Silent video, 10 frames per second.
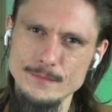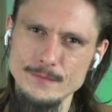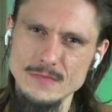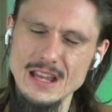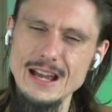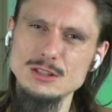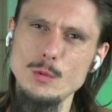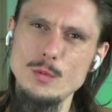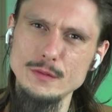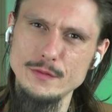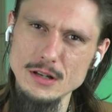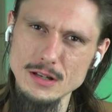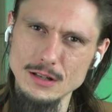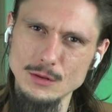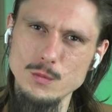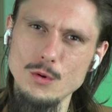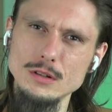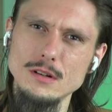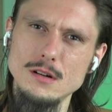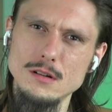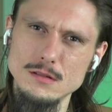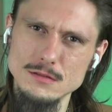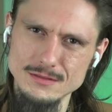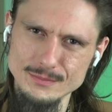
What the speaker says: That's what we want to find. What are